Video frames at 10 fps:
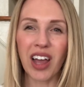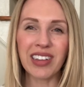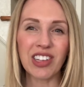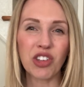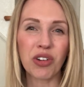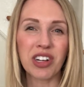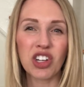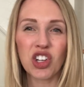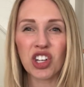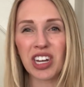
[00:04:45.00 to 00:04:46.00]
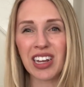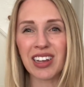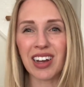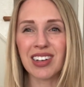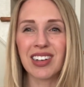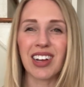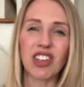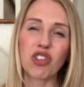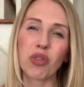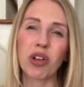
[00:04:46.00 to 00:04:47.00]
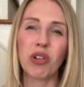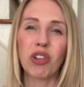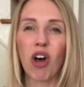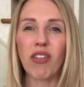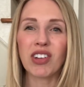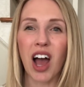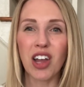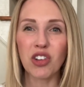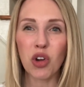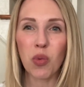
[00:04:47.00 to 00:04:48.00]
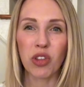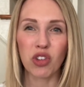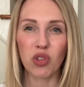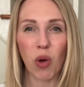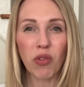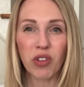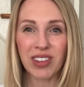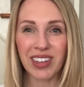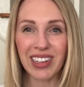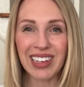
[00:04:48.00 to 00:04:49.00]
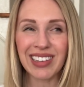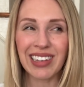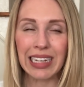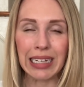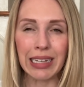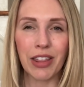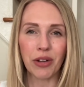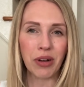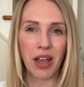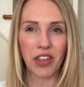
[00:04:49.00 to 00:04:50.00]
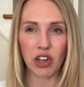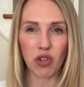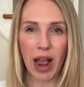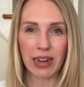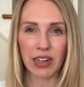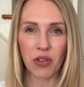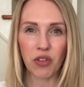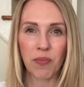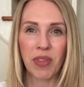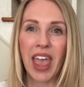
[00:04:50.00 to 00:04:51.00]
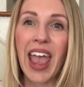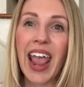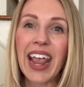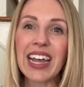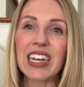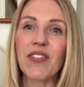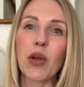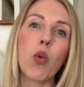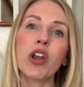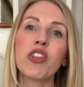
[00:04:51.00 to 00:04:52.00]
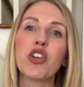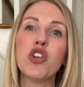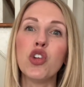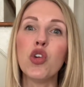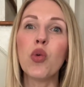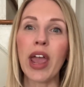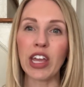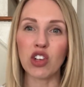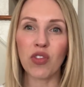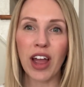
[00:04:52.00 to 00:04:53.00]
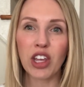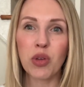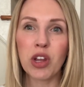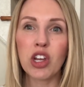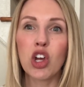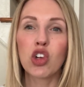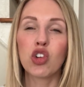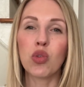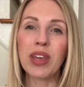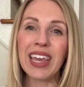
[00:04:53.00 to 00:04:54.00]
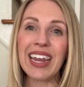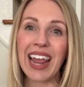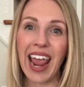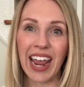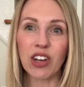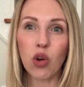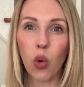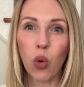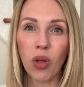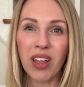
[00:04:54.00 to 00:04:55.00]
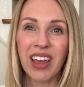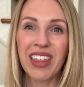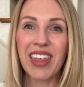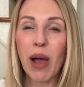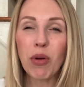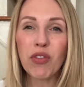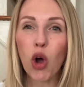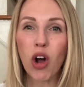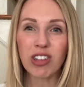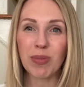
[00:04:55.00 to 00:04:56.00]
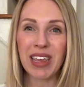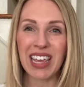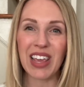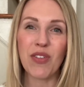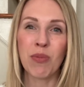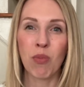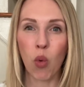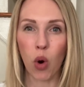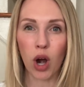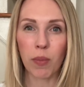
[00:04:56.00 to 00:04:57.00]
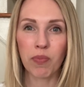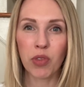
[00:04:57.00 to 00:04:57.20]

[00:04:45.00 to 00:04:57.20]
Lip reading: unless you're in a chic industrial loft condo with 12-foot ceilings, they're not that attractive. And if I wanted the new HVAC unit to heat and cool, that would have cost me even more.